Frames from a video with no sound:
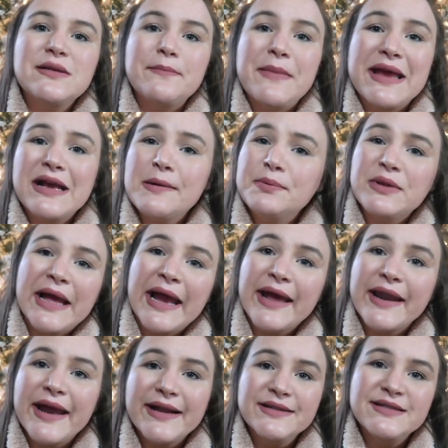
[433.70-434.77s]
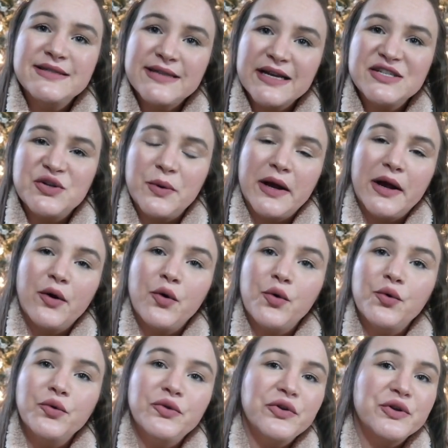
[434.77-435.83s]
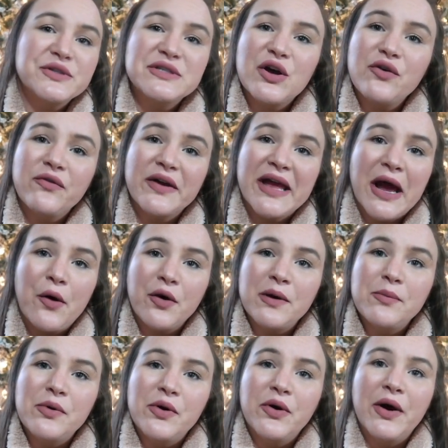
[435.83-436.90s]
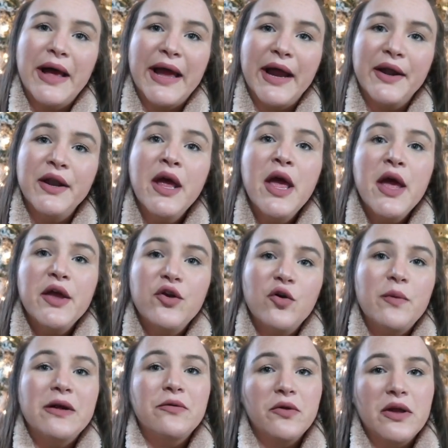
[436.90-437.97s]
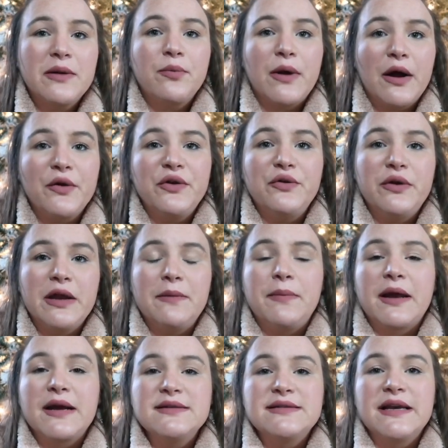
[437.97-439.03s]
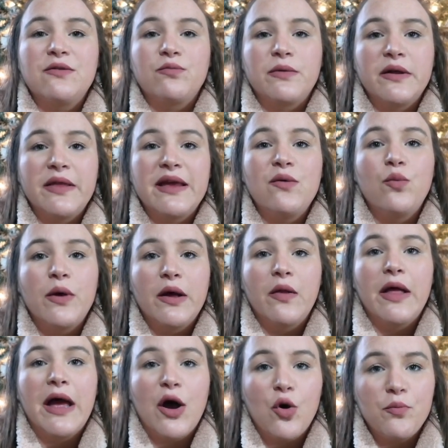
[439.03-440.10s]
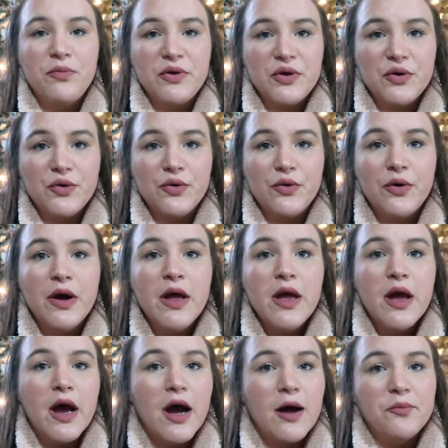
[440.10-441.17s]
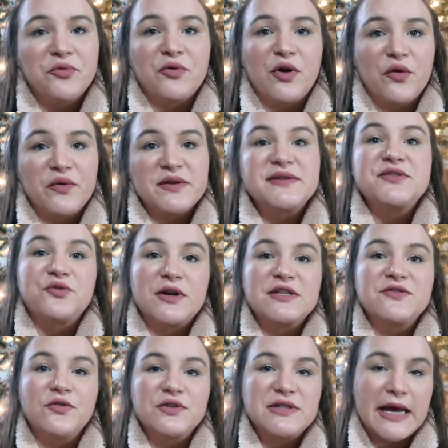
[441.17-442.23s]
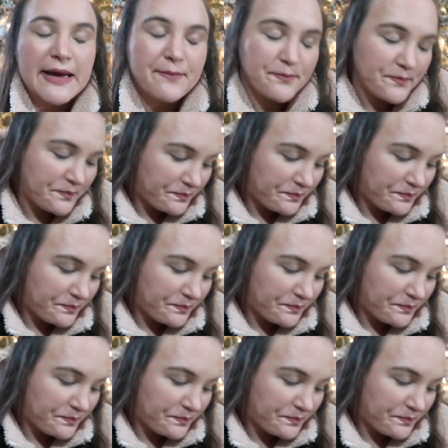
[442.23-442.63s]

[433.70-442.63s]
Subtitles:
make a plan and stick to it. Hold yourself accountable and you'll be really proud you did, because it really will help you throughout this stressful time.